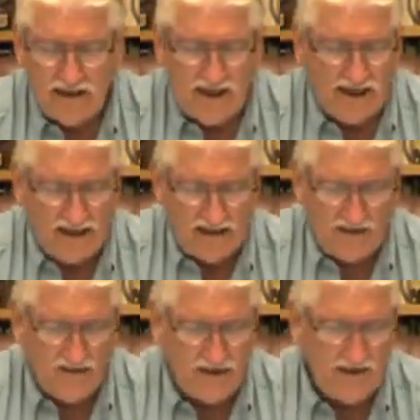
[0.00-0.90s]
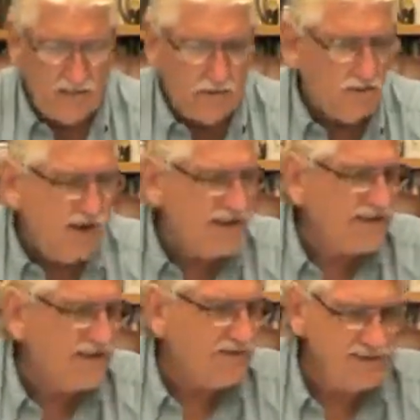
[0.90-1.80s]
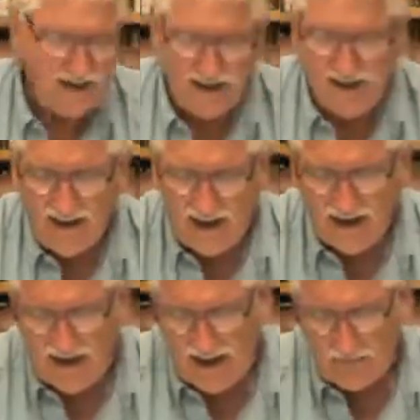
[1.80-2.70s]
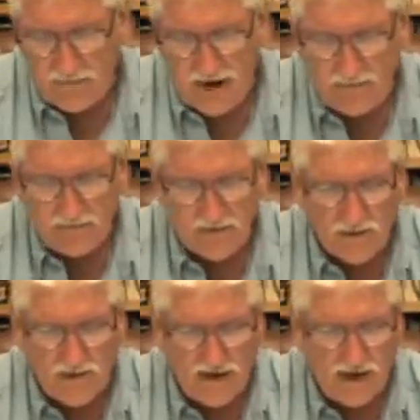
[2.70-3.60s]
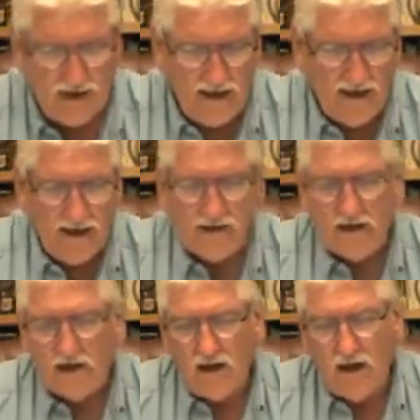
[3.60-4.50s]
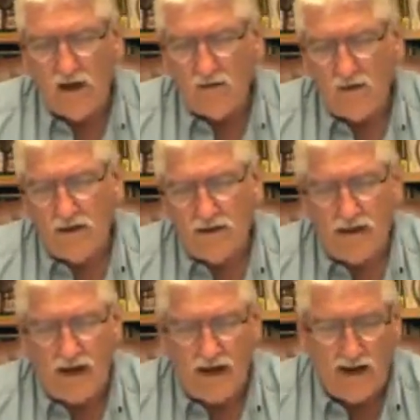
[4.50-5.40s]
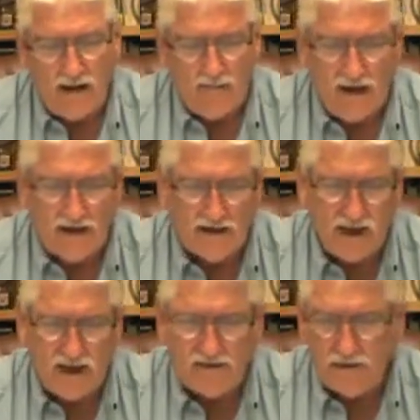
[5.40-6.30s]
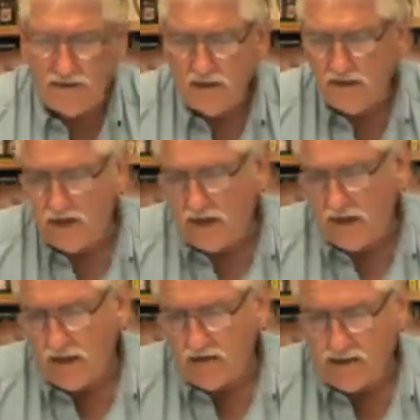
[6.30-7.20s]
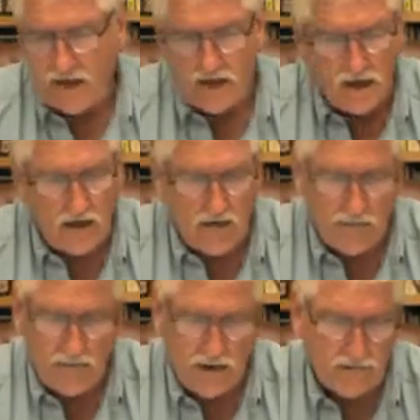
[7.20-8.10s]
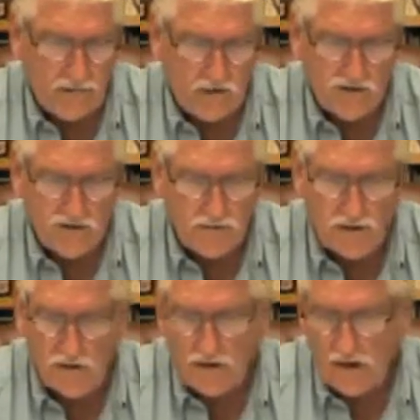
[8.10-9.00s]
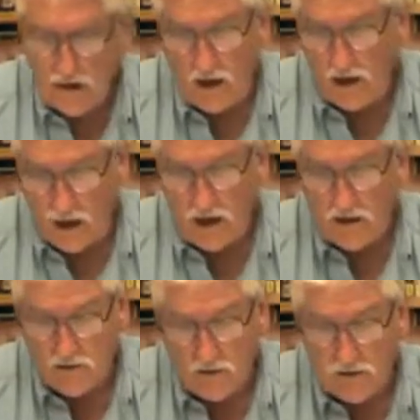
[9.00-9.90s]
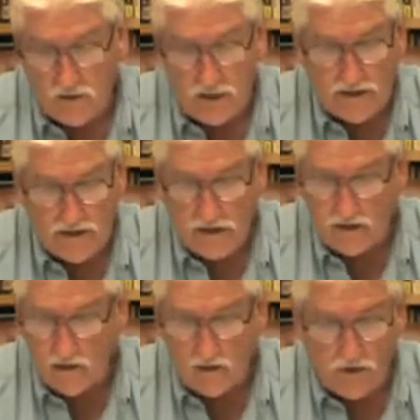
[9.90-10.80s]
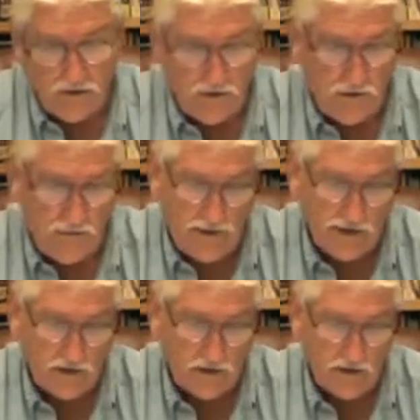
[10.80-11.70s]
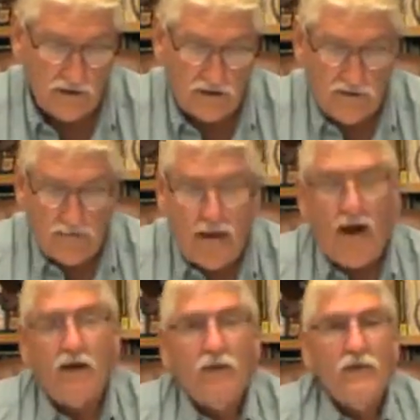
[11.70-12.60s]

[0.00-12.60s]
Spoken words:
and they're very depressive. A lot of problems with that. Here's a long one that I apologize, but this lady has got a big bone spur, a large one quite so, going through a muscle. Now,